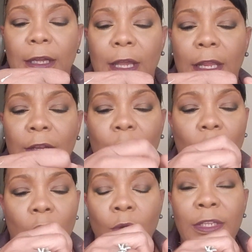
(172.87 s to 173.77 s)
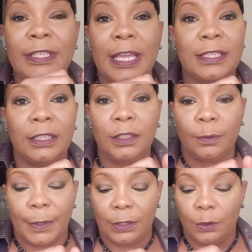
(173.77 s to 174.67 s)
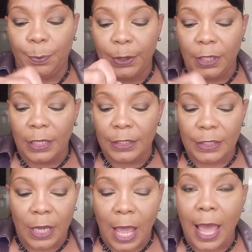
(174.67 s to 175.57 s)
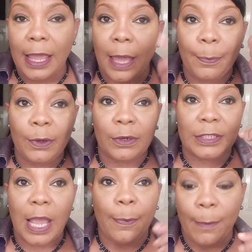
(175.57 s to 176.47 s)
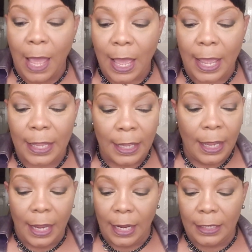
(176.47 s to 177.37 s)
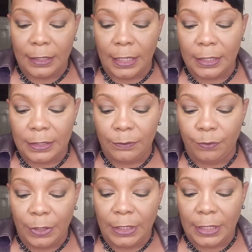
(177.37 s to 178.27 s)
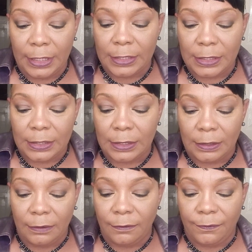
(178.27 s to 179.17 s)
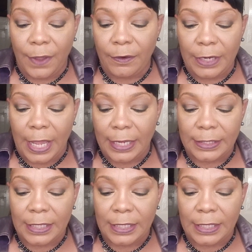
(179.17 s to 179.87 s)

And it only takes a little bit. You put it under your eye. I put it on top of my eye, and it really is very nice.